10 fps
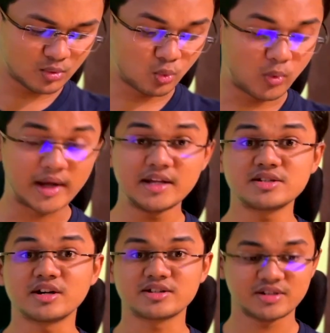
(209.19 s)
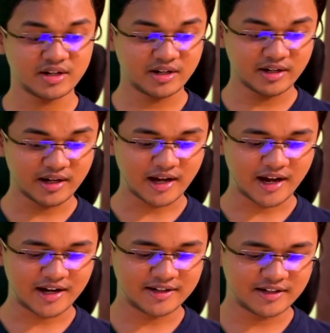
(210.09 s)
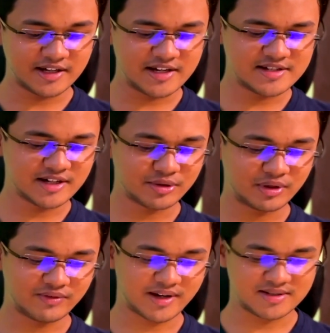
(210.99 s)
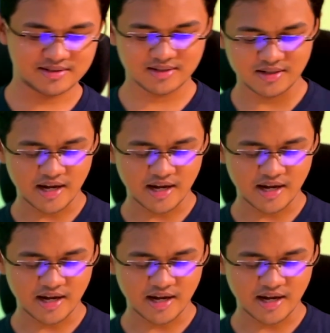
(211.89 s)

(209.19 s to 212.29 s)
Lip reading: very structured and easier to revise.